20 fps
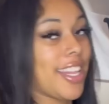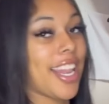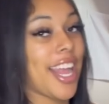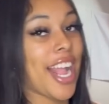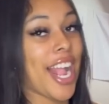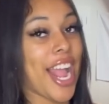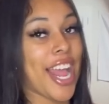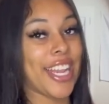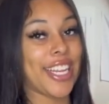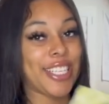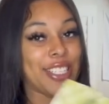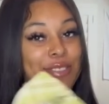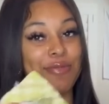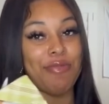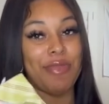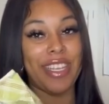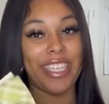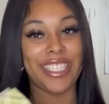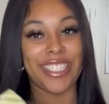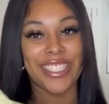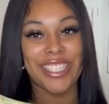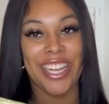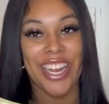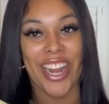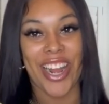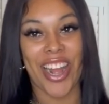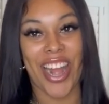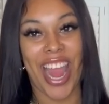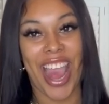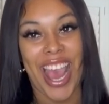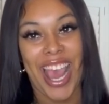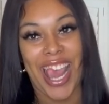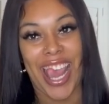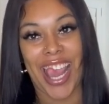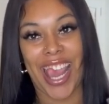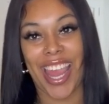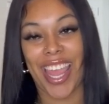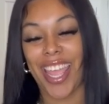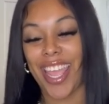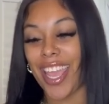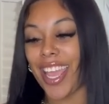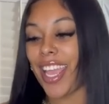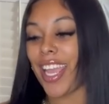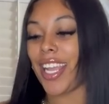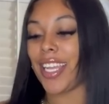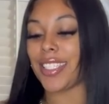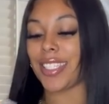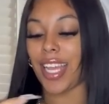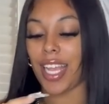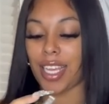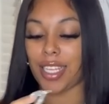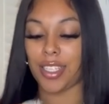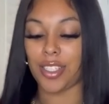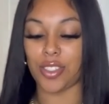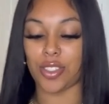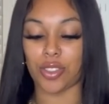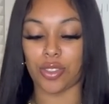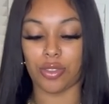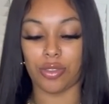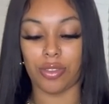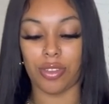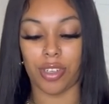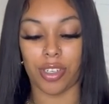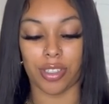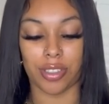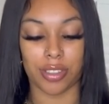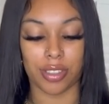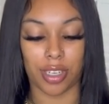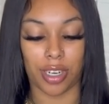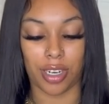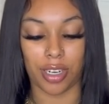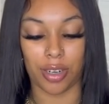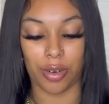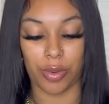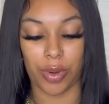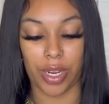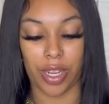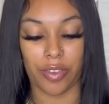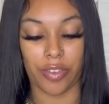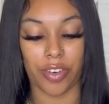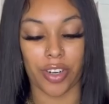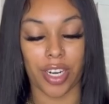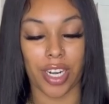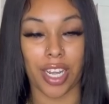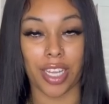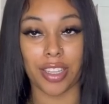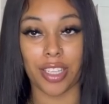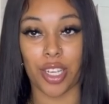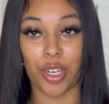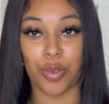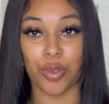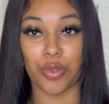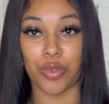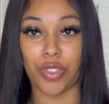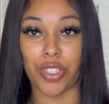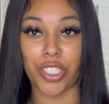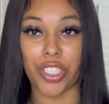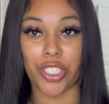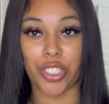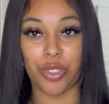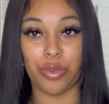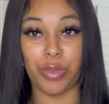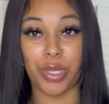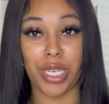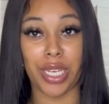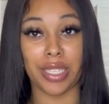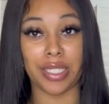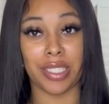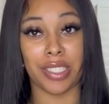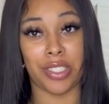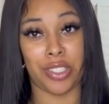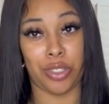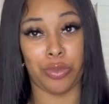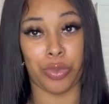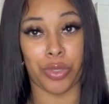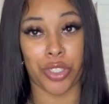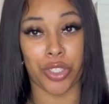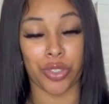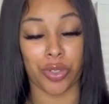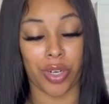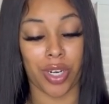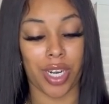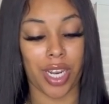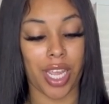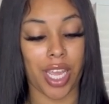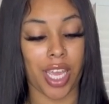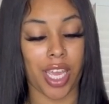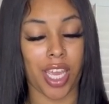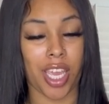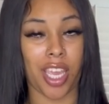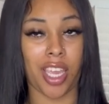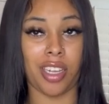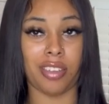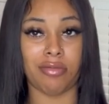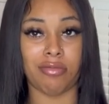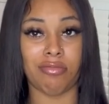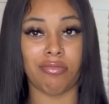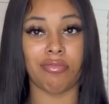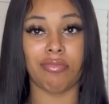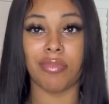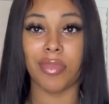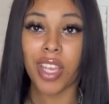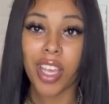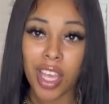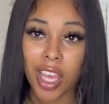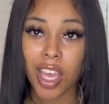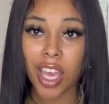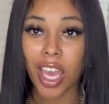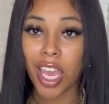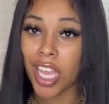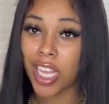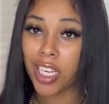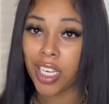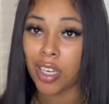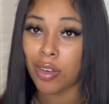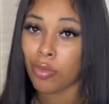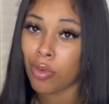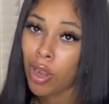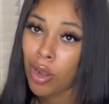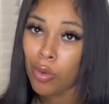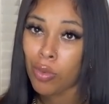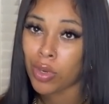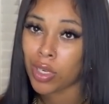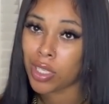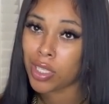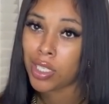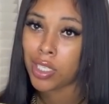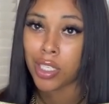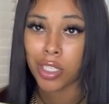I got this mini skirt. It's like a little schoolgirl skirt or whatever, and I thought it was really cute because it's super short and ain't nothing wrong with a little